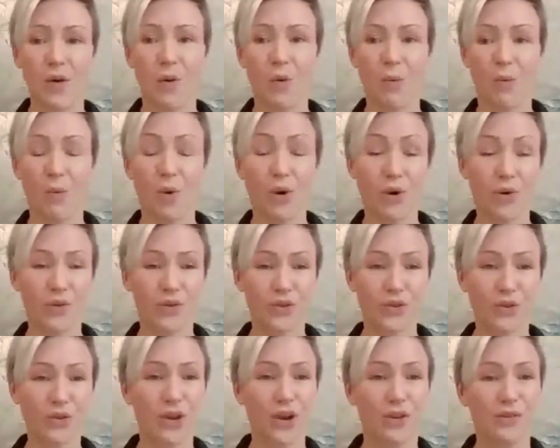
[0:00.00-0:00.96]
what
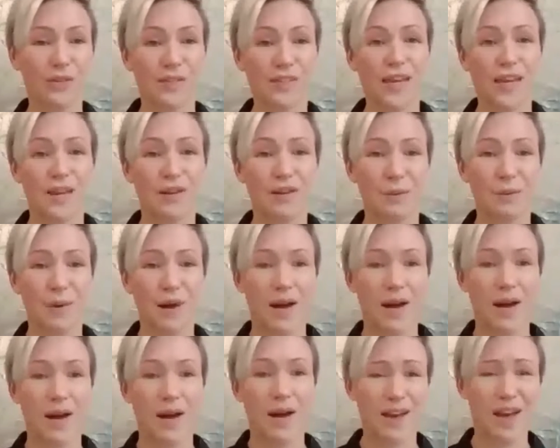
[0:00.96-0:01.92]
you're going to take away,
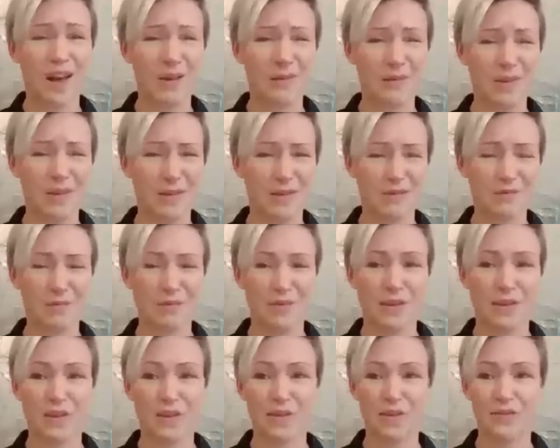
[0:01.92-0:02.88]
because I hope there's
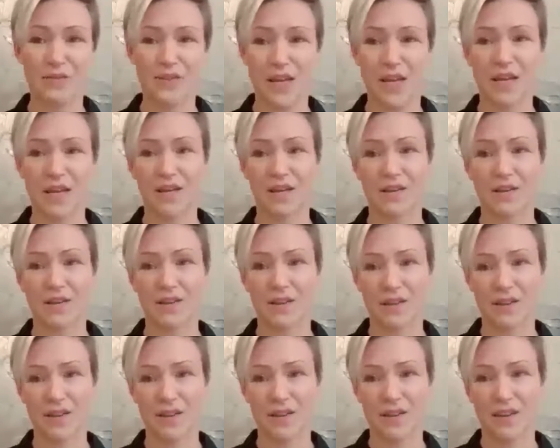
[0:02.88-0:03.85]
something that you've taken
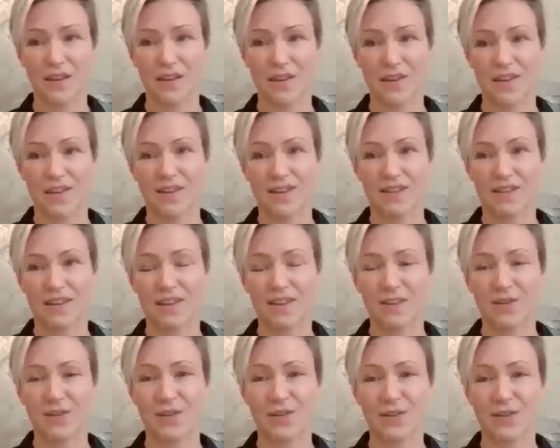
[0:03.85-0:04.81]
that
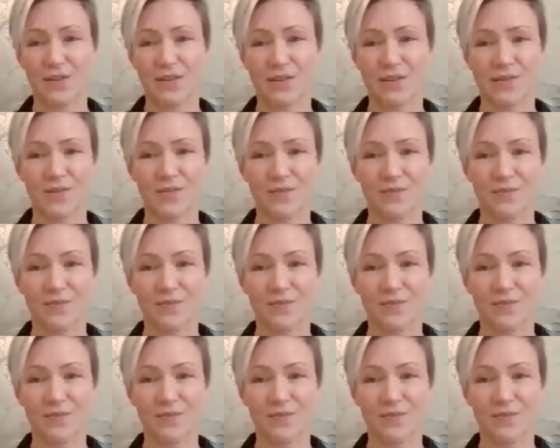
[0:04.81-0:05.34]
you can